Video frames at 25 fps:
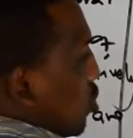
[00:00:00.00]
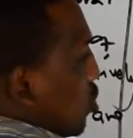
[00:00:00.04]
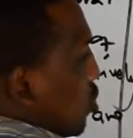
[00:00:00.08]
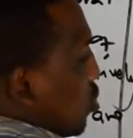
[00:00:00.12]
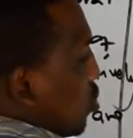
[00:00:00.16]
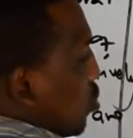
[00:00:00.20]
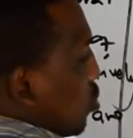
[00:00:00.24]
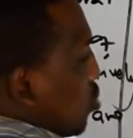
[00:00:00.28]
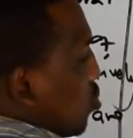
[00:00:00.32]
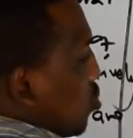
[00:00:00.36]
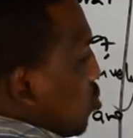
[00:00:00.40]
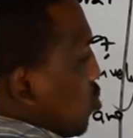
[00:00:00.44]

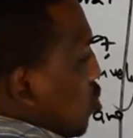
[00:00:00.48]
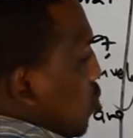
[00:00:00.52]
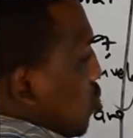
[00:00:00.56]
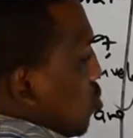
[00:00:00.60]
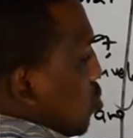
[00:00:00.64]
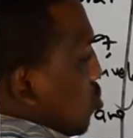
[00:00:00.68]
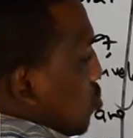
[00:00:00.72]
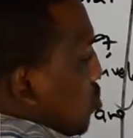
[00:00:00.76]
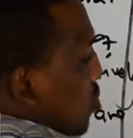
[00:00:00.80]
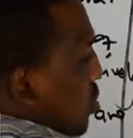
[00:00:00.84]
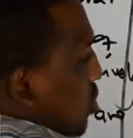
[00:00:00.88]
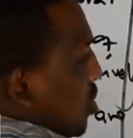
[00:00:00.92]
to
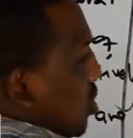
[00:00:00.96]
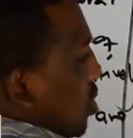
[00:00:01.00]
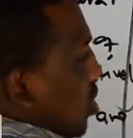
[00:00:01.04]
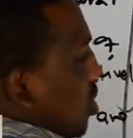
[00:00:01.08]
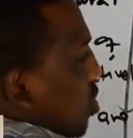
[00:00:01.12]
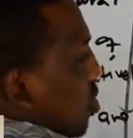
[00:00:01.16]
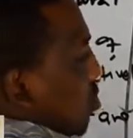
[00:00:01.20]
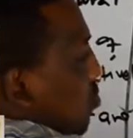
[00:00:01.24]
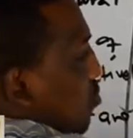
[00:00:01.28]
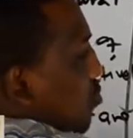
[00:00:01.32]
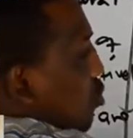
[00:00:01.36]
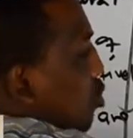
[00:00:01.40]
goat.
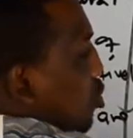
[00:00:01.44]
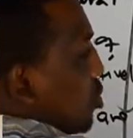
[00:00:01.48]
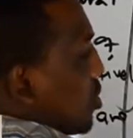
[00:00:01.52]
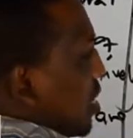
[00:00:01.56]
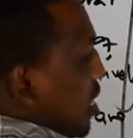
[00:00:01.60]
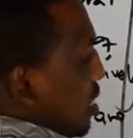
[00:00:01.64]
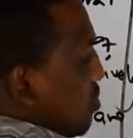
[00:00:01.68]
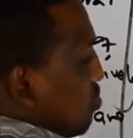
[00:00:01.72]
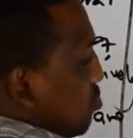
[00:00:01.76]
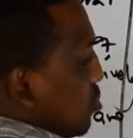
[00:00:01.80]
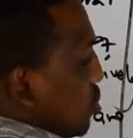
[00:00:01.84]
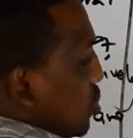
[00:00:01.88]
4
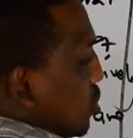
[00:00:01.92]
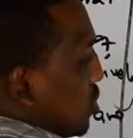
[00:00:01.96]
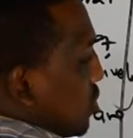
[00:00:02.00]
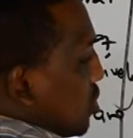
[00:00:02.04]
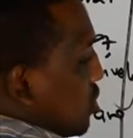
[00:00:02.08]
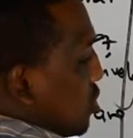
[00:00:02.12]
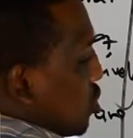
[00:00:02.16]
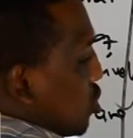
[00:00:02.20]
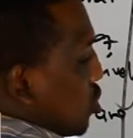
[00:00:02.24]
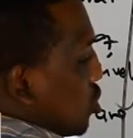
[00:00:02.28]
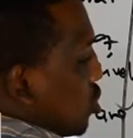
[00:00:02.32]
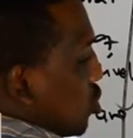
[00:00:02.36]
times
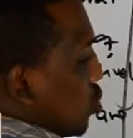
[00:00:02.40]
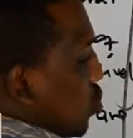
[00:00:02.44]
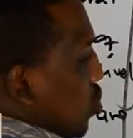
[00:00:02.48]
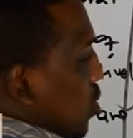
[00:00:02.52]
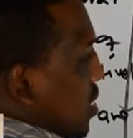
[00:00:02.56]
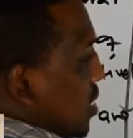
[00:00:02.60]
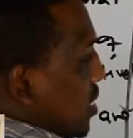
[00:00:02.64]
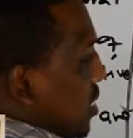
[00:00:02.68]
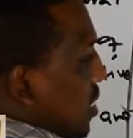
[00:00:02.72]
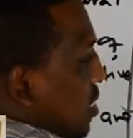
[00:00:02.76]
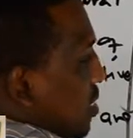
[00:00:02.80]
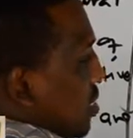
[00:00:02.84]
this is
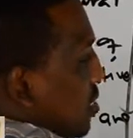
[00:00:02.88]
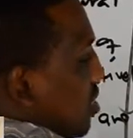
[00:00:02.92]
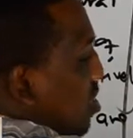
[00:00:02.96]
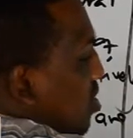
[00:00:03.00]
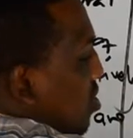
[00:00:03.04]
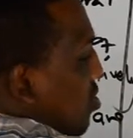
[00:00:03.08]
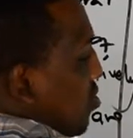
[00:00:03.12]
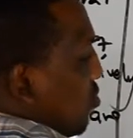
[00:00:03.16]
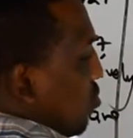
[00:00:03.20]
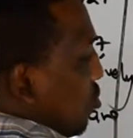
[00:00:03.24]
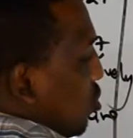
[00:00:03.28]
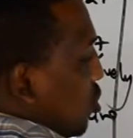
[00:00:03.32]
20.
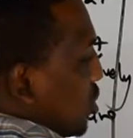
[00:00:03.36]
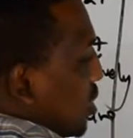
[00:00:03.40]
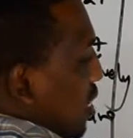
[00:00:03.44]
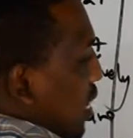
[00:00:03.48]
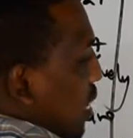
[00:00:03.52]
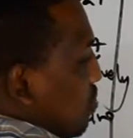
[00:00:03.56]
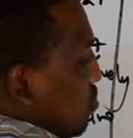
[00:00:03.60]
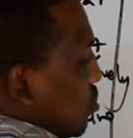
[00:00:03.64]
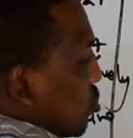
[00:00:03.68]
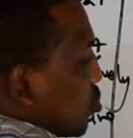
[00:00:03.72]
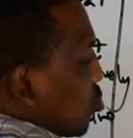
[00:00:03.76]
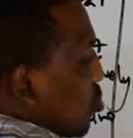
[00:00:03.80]
4
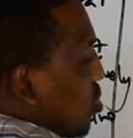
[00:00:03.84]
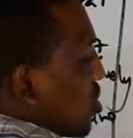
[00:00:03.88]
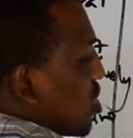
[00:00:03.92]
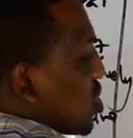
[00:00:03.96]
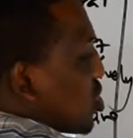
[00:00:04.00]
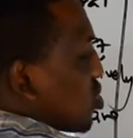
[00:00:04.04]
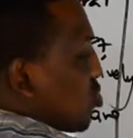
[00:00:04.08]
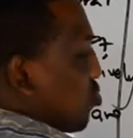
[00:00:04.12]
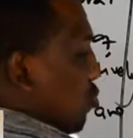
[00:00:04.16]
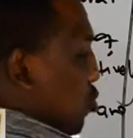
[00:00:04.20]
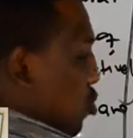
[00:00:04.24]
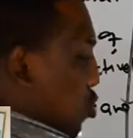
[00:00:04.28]
times 1 is
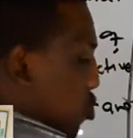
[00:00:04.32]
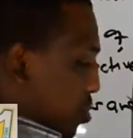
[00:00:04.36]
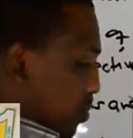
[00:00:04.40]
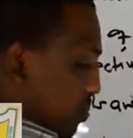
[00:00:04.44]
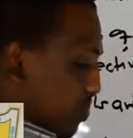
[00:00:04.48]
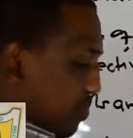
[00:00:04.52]
4.